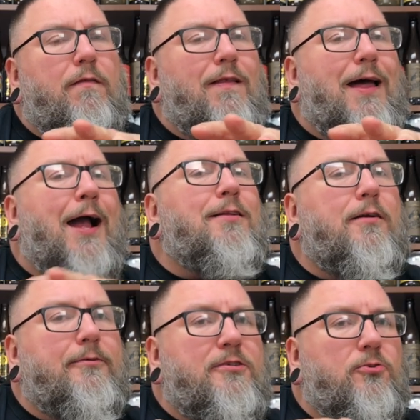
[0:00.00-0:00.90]

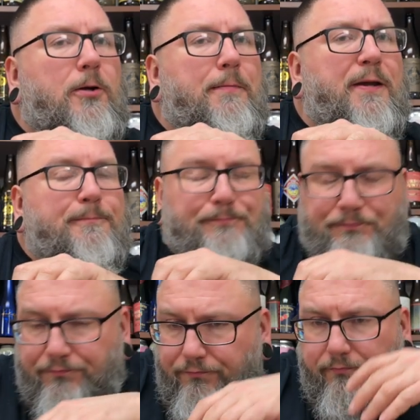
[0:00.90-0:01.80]
lactose creamy,
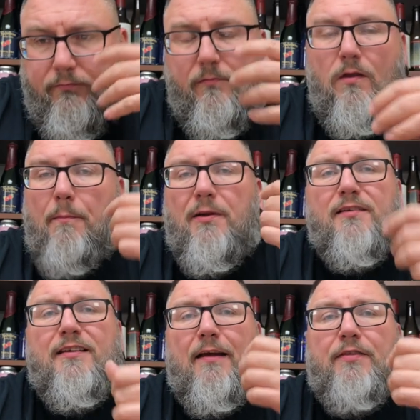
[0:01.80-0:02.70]
but
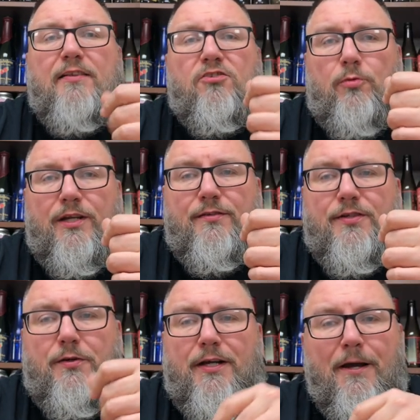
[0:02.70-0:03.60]
doesn't have that sweetness
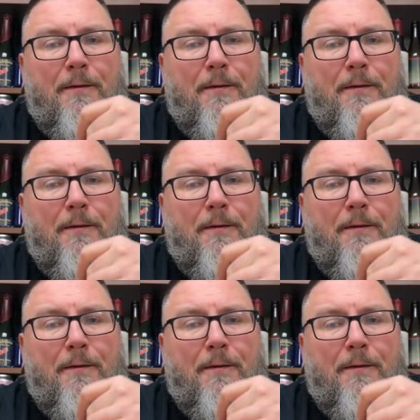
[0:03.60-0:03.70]
to it.